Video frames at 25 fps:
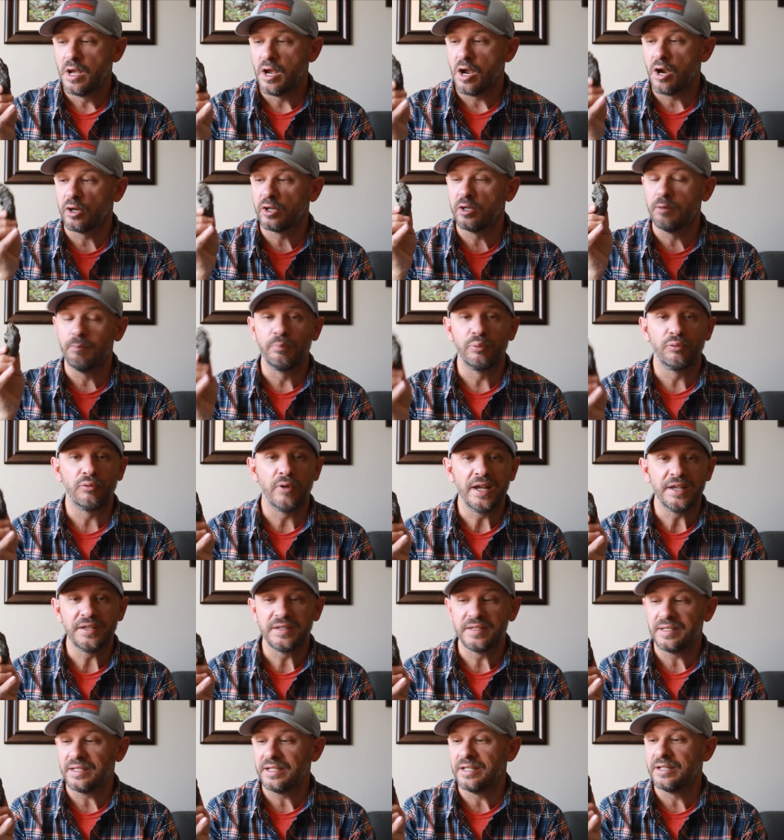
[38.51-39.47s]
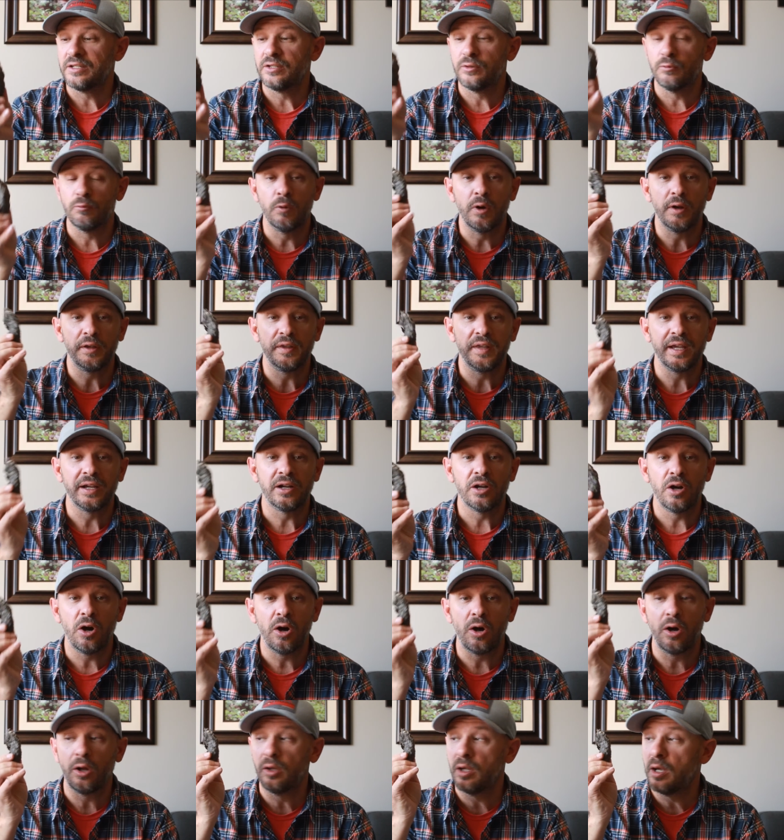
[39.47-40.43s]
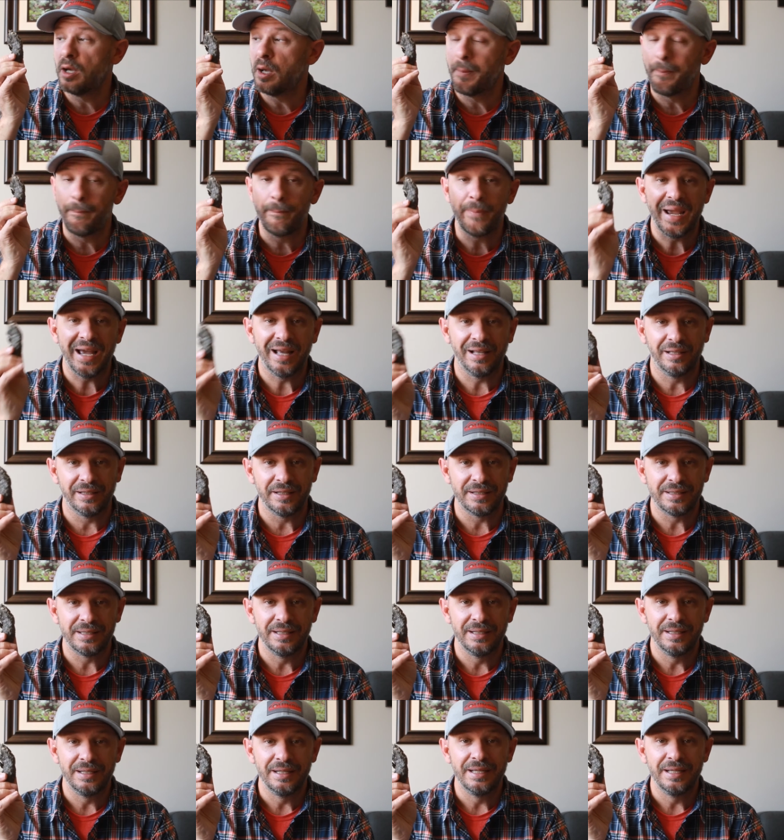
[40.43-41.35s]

are compressed into what they call a pellet.